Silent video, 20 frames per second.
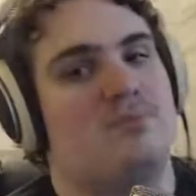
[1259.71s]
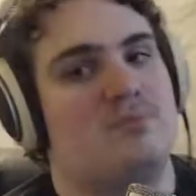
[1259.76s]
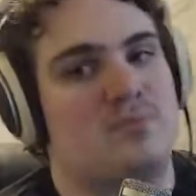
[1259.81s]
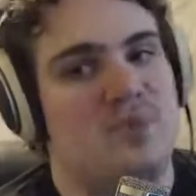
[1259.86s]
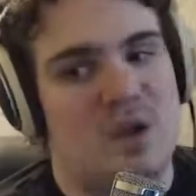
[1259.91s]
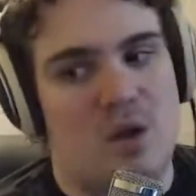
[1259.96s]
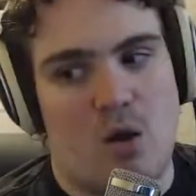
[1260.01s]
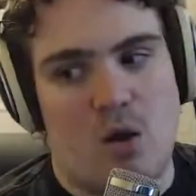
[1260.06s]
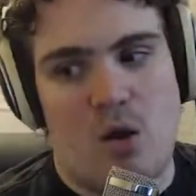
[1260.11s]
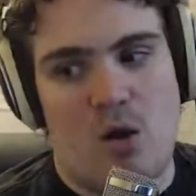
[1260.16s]

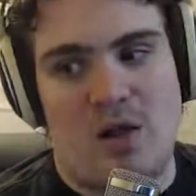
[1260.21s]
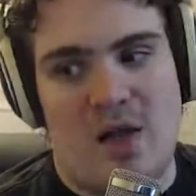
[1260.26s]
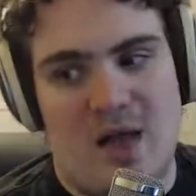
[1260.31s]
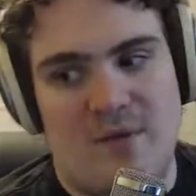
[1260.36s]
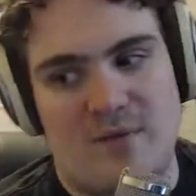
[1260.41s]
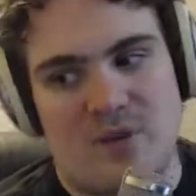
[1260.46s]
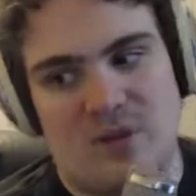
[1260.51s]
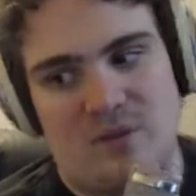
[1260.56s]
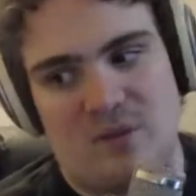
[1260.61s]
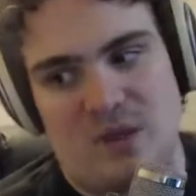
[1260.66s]
They all have
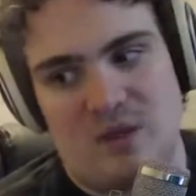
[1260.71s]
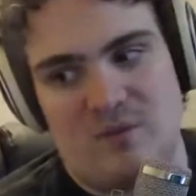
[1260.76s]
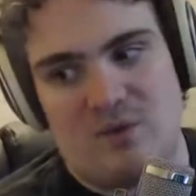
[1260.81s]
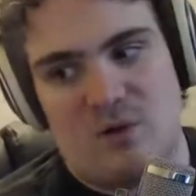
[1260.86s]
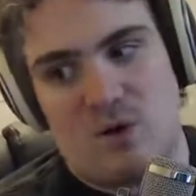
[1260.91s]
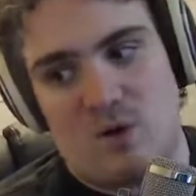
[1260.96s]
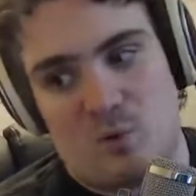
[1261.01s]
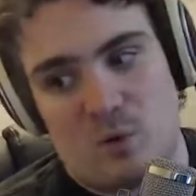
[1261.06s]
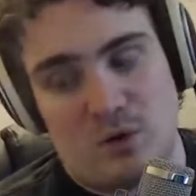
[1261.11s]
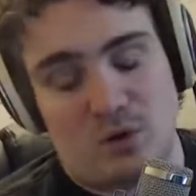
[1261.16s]
a
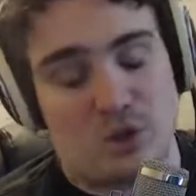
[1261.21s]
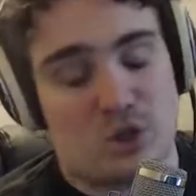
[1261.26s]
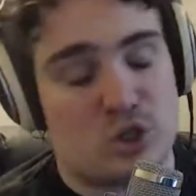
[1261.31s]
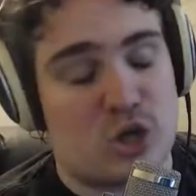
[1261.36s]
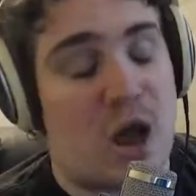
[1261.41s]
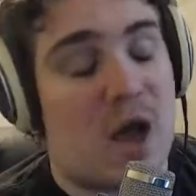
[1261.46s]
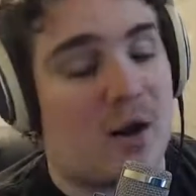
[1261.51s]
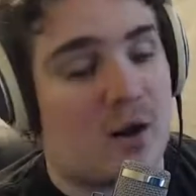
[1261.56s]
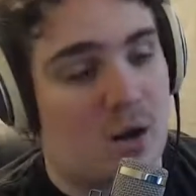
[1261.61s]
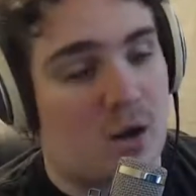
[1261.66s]
very real
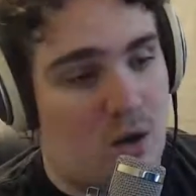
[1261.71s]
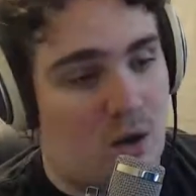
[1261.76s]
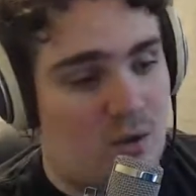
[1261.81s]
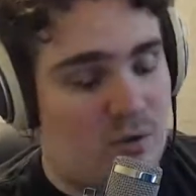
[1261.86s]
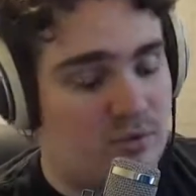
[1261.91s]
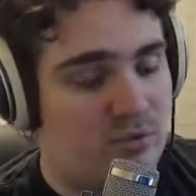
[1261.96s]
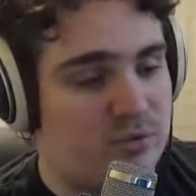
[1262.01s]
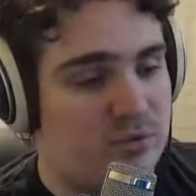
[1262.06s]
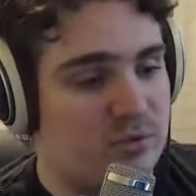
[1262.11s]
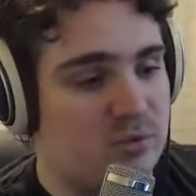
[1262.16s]
shot
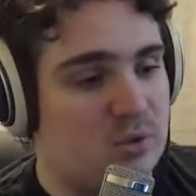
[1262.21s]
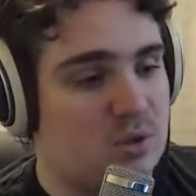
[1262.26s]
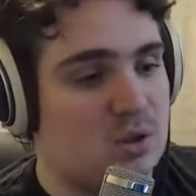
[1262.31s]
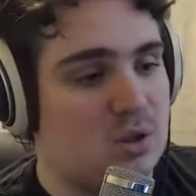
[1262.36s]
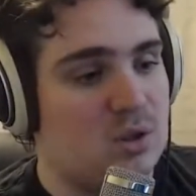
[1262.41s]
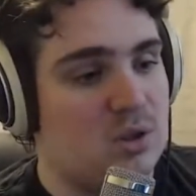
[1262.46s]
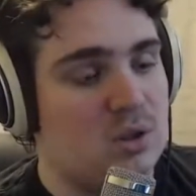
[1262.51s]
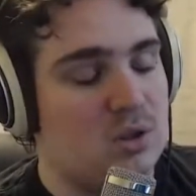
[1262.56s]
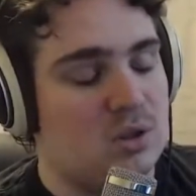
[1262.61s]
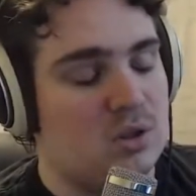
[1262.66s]
of
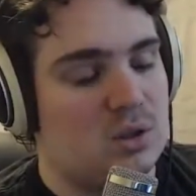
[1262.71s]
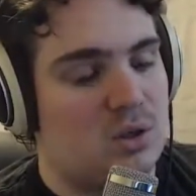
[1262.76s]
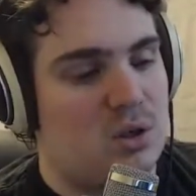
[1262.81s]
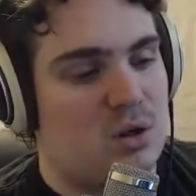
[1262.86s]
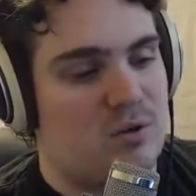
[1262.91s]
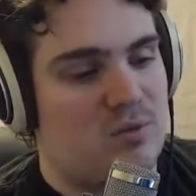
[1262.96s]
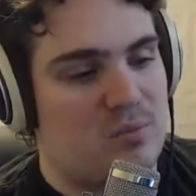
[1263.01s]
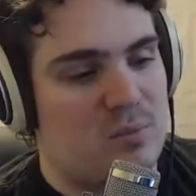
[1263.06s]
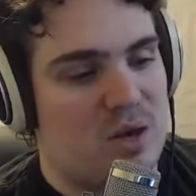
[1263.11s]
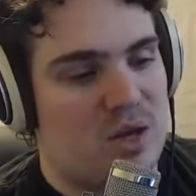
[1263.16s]

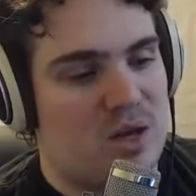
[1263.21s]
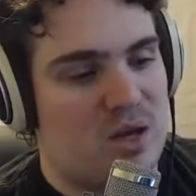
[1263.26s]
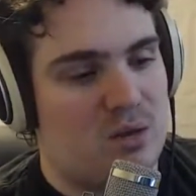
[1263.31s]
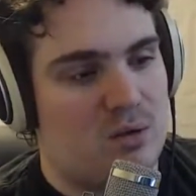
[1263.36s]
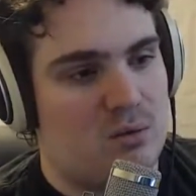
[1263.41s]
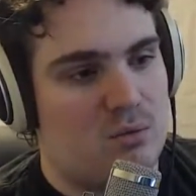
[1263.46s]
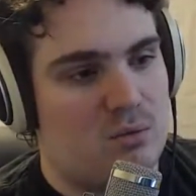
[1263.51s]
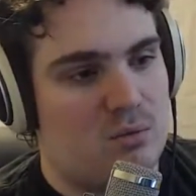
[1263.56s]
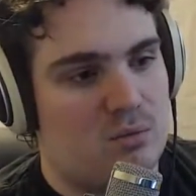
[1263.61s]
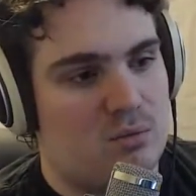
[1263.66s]

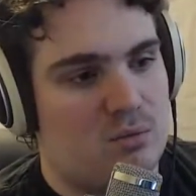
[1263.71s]
making